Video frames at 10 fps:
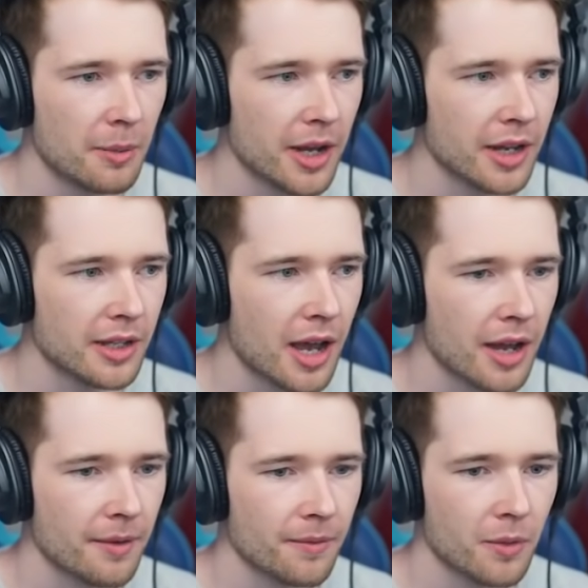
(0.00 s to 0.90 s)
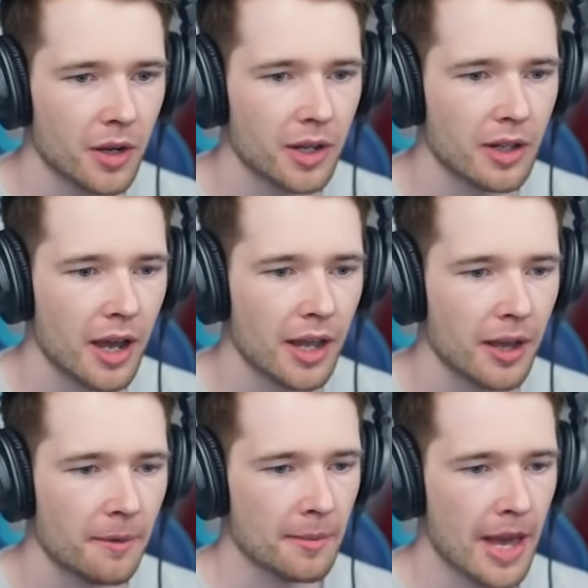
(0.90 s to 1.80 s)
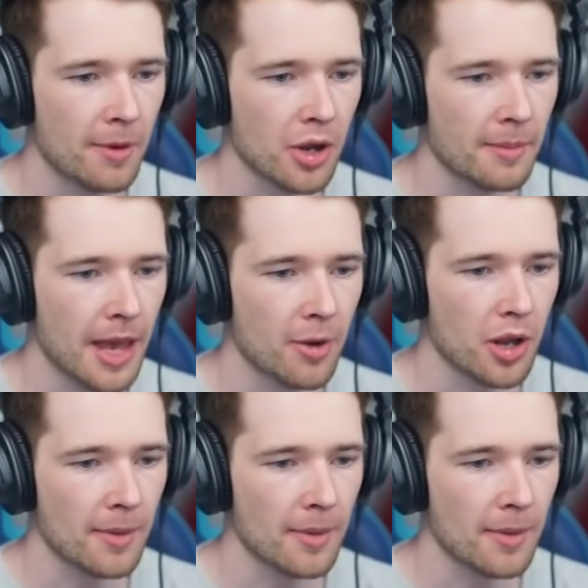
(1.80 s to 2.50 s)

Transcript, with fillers: we're going to die. We're going to die here. Give me ammo. Give me ammo. Give